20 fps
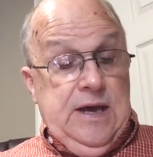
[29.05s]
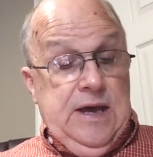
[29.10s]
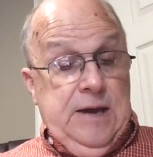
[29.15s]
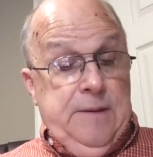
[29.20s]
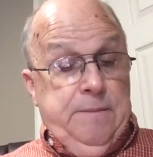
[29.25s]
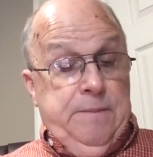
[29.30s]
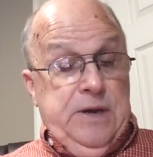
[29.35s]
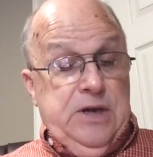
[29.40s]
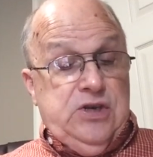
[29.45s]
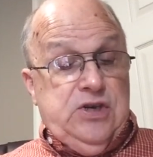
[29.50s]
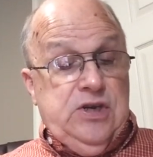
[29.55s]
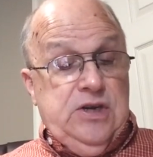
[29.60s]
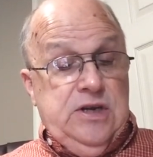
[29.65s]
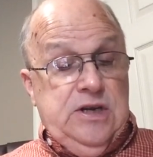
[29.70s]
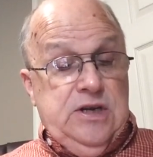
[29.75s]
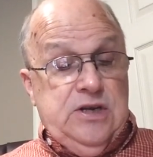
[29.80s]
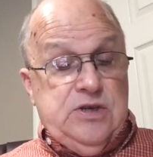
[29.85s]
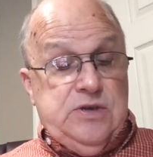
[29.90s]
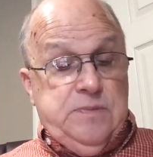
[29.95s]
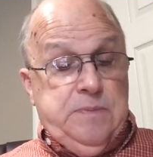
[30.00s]

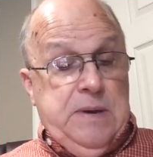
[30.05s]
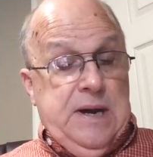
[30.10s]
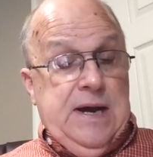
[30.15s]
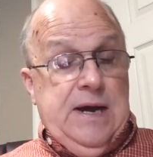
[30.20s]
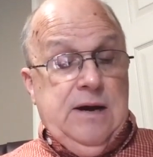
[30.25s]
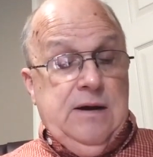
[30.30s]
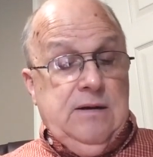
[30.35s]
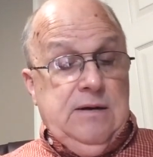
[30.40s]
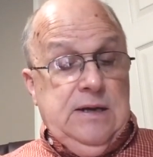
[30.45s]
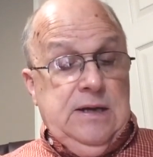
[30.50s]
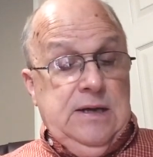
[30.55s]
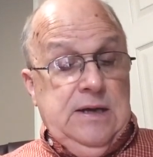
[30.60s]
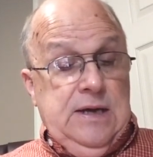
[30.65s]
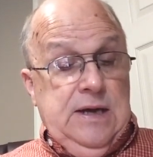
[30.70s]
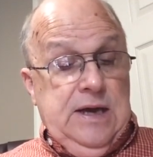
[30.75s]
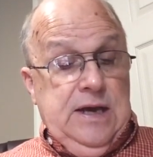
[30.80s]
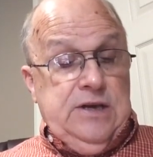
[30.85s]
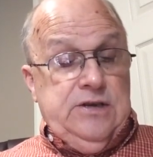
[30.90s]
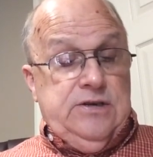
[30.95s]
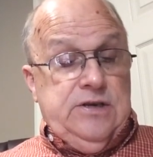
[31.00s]
ambition inspired,
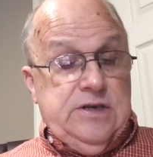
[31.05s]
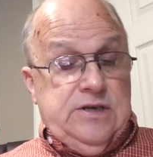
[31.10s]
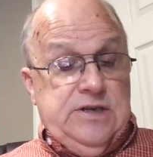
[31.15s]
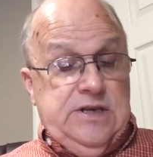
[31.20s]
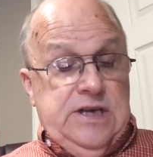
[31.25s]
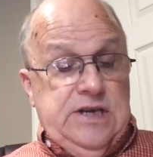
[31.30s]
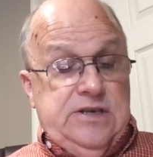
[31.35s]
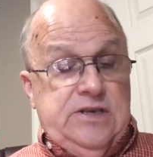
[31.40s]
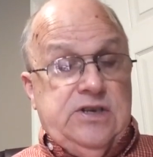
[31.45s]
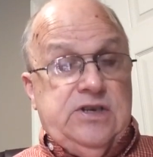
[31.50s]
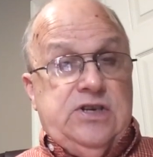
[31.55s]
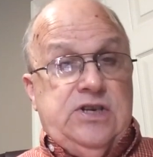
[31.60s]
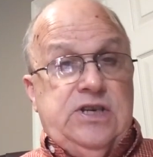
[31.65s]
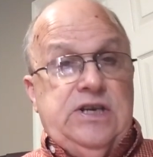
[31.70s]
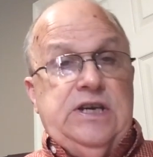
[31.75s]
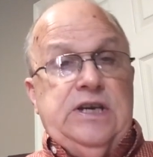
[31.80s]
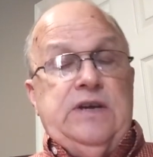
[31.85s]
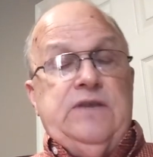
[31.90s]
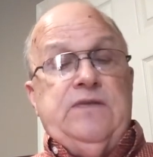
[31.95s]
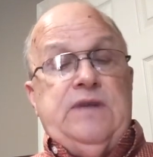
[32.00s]
and success
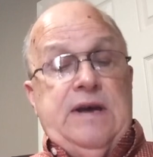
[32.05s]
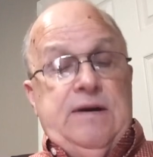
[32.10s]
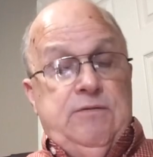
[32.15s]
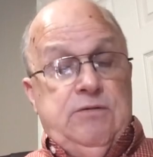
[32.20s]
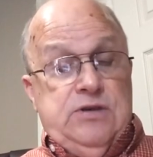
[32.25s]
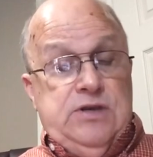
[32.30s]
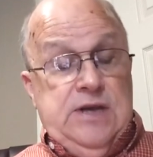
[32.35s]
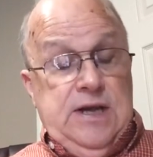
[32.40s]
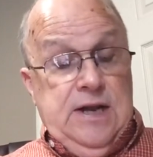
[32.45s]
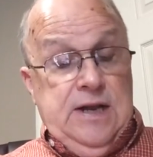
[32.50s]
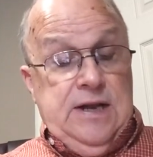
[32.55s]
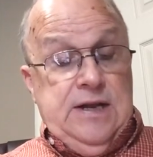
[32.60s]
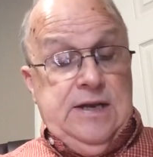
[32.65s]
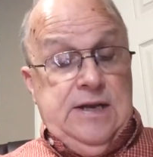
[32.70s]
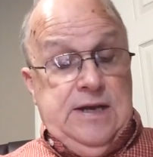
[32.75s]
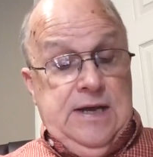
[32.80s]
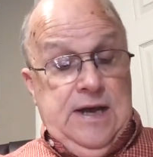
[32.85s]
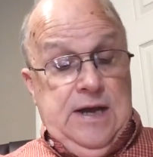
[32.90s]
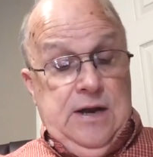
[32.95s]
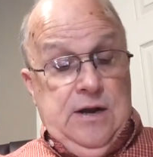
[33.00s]
achieved. That was Helen
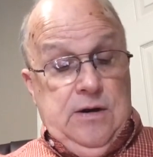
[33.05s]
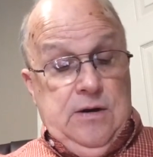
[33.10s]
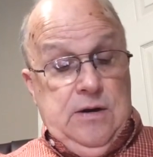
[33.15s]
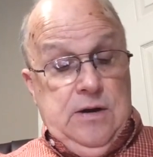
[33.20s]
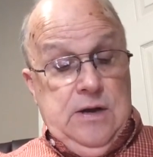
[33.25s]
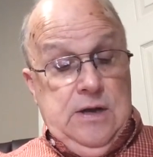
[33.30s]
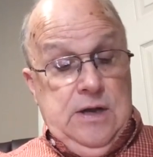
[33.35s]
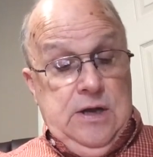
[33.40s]
Keller.